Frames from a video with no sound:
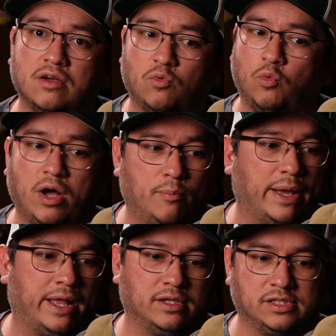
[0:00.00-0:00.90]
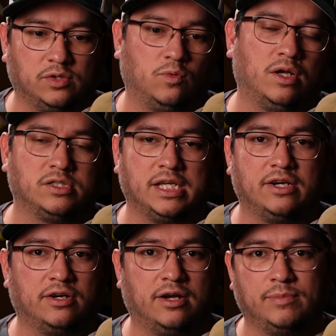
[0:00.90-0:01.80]
well balanced and well
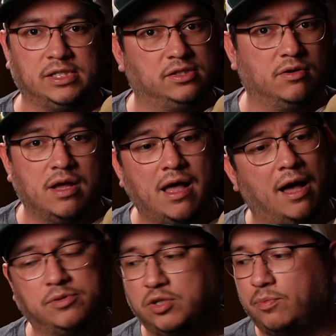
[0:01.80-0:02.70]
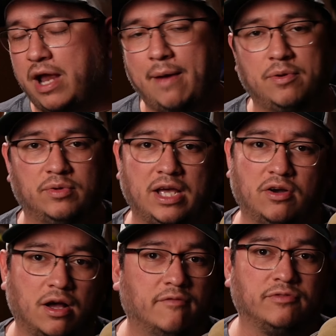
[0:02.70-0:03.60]
centered on me. So I'm super happy with how
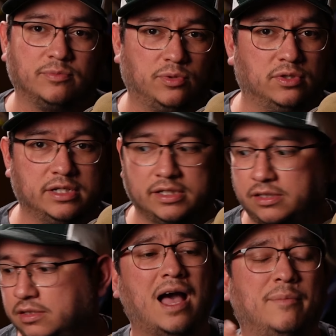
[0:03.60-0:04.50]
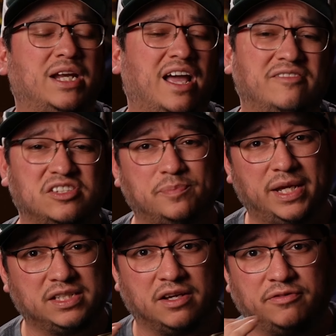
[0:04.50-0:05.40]
comfortable it is. I mean, I have
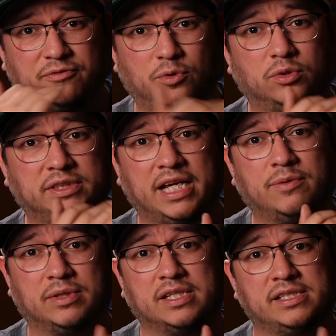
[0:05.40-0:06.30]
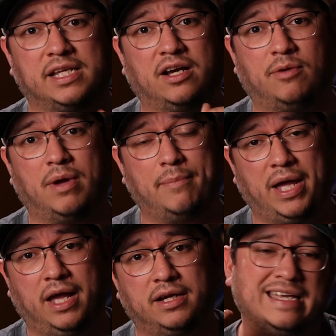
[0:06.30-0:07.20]
spent a full day with this thing on my
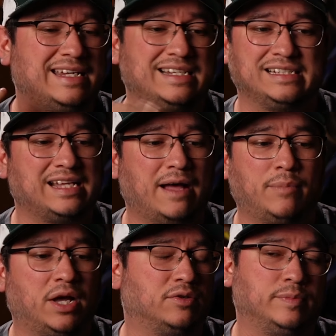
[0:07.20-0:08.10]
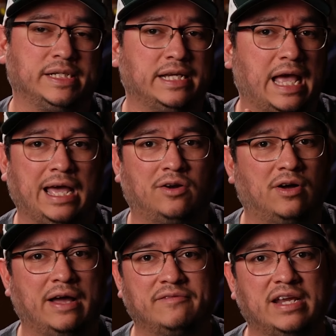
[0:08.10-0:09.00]
back and it has not bothered me at
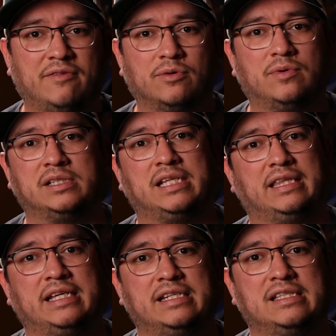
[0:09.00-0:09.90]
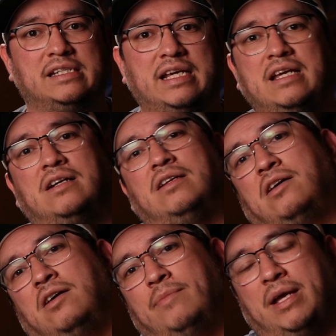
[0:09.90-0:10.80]
all. I've never once at the end of the day gone,
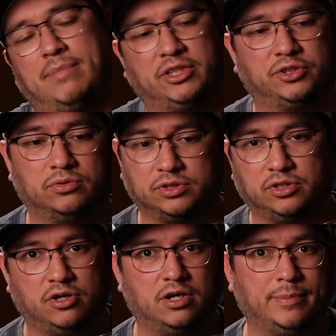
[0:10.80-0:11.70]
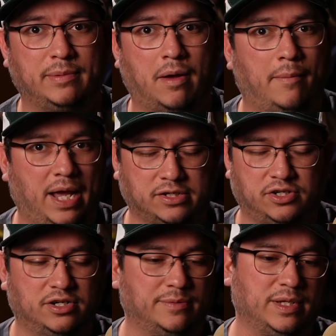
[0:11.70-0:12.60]
oh man, my shoulders are hurting me and my back's
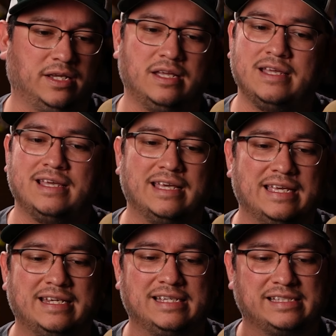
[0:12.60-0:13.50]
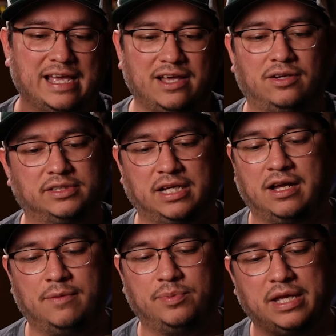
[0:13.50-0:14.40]
hurting me. It has held
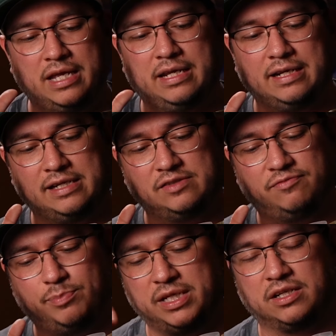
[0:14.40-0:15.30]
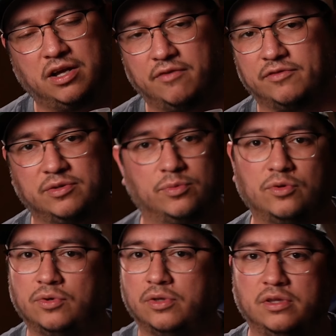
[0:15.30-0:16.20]
up and it has been
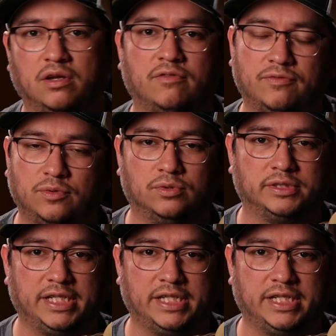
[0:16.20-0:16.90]
comfortable the full